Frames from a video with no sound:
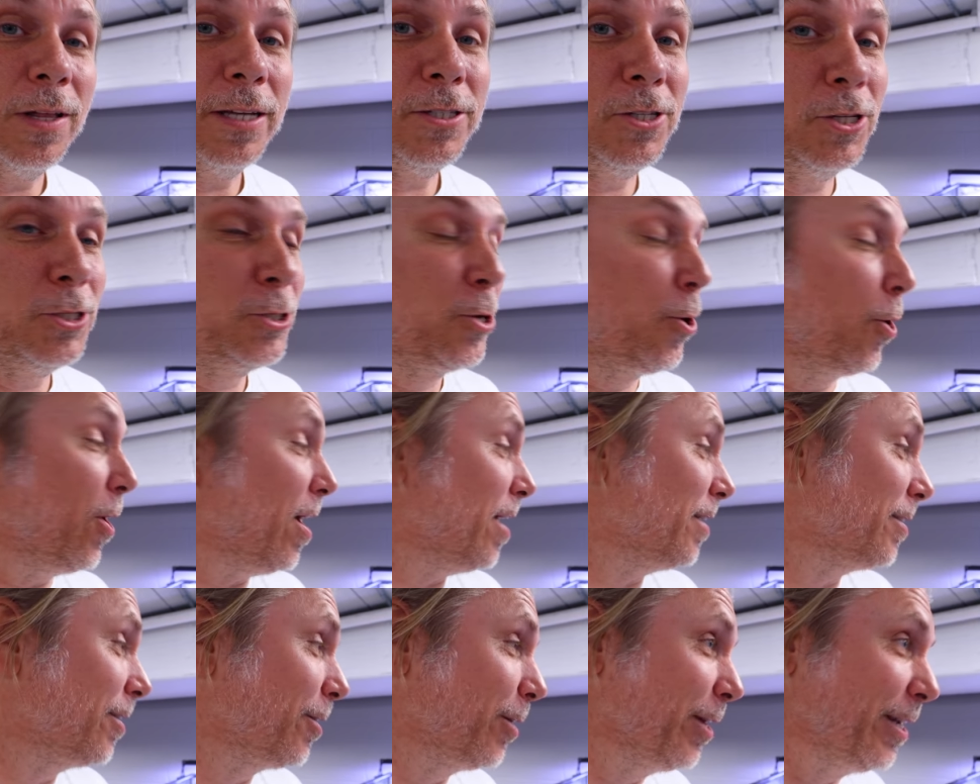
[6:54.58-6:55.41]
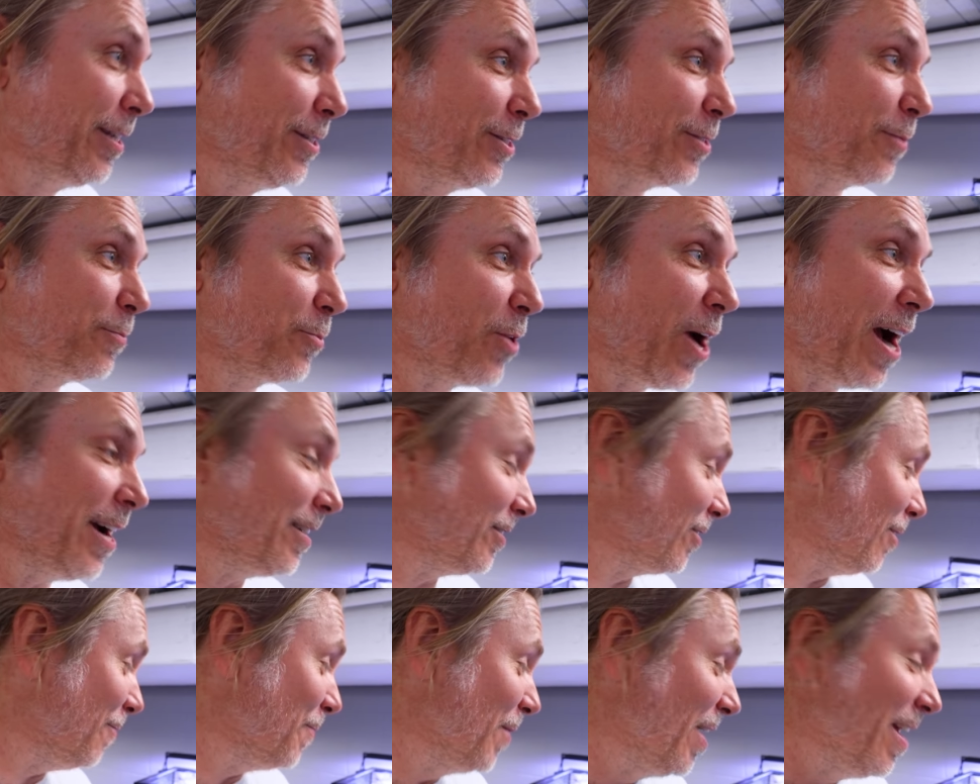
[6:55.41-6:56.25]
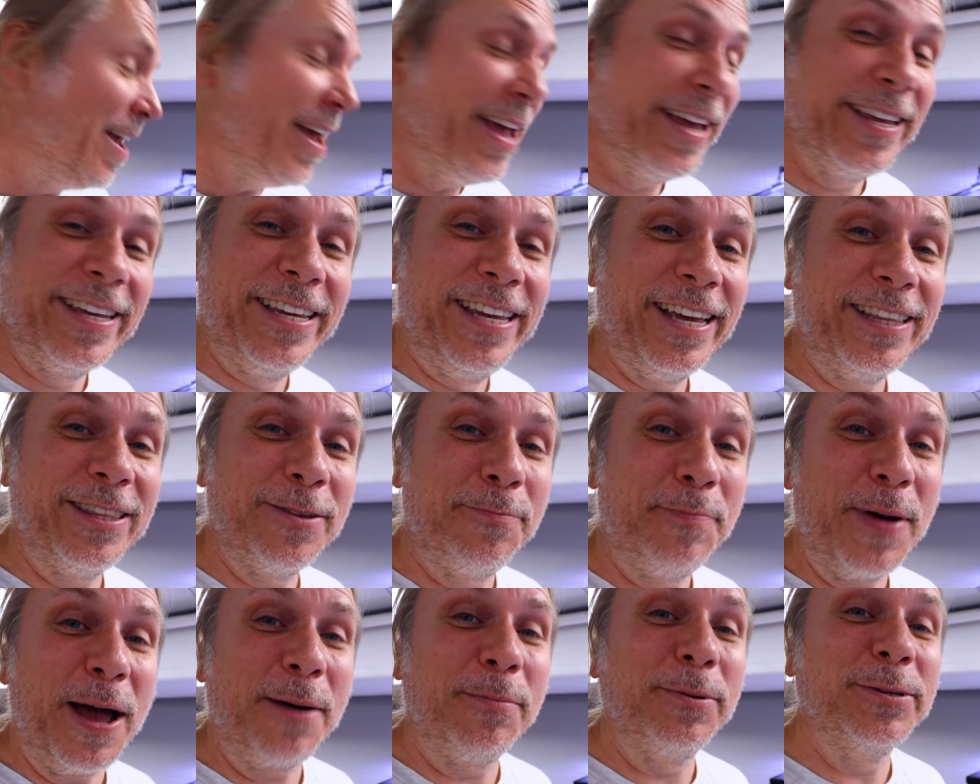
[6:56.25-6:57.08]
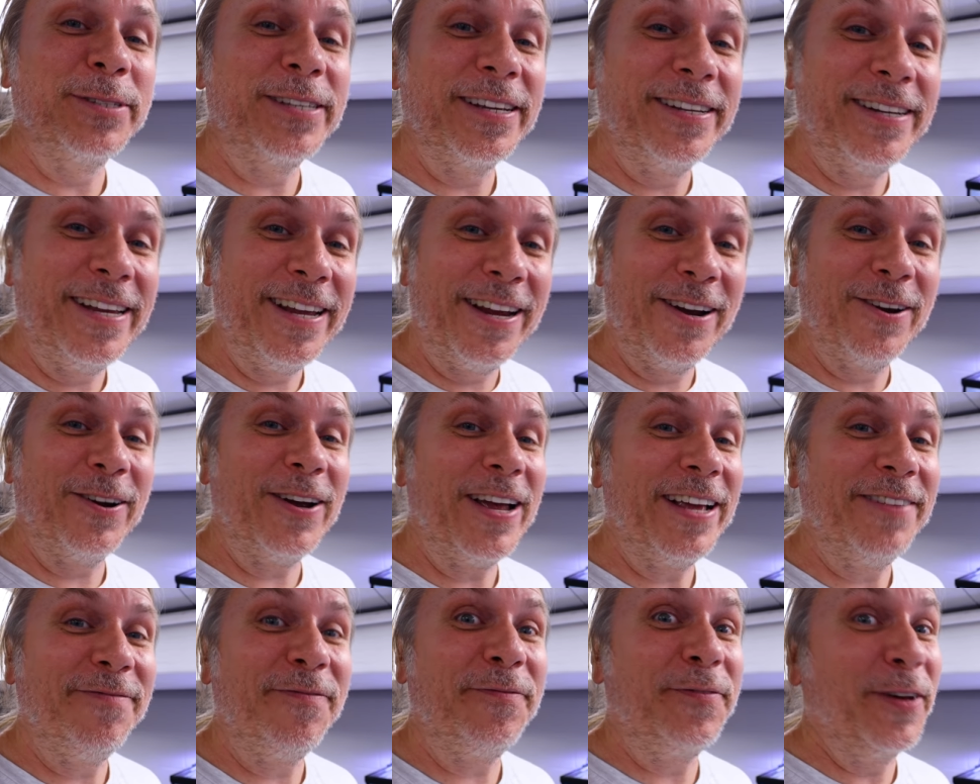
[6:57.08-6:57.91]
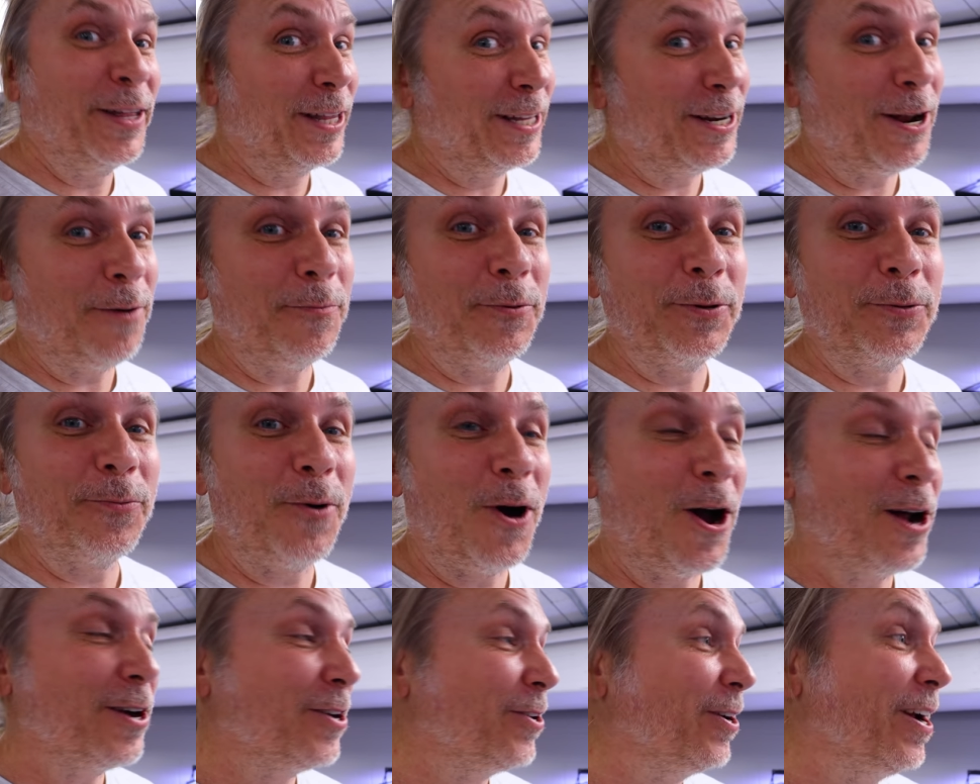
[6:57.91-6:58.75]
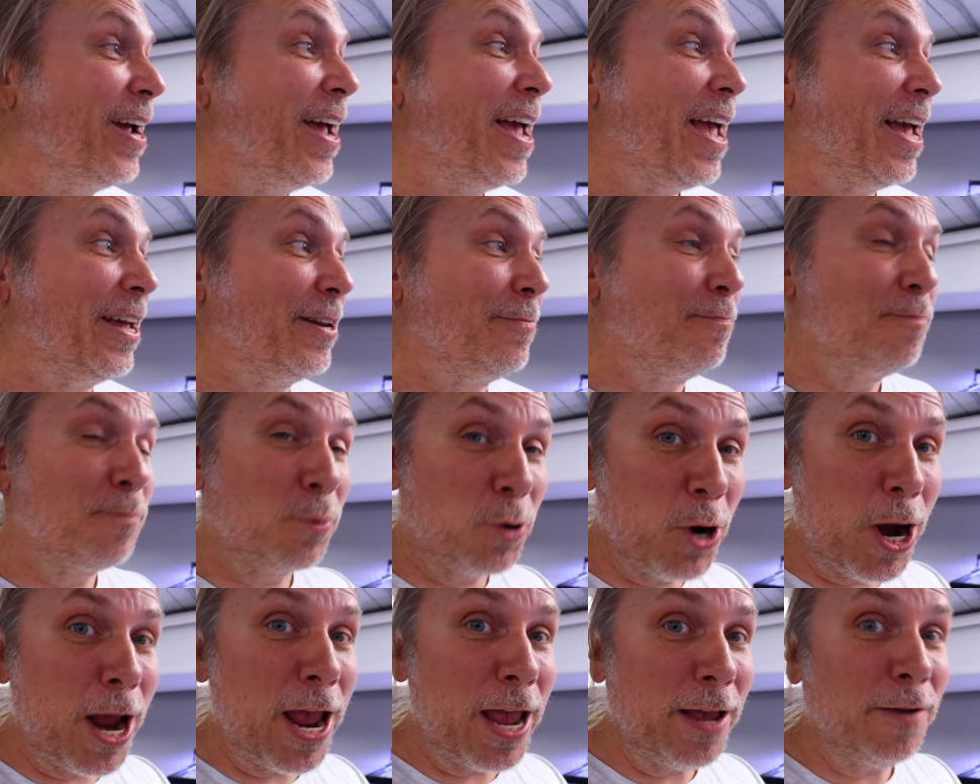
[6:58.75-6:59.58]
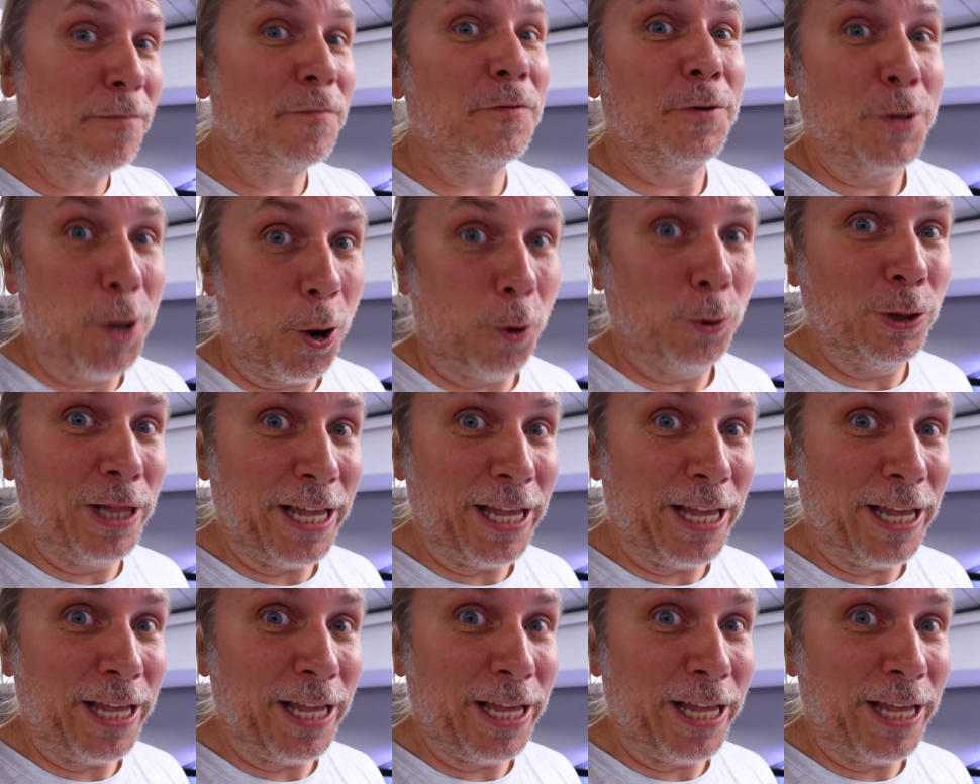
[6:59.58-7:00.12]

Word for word: So let's just go ahead and clean some rocks up and get the pebbles in here and fill it up with water and pray for no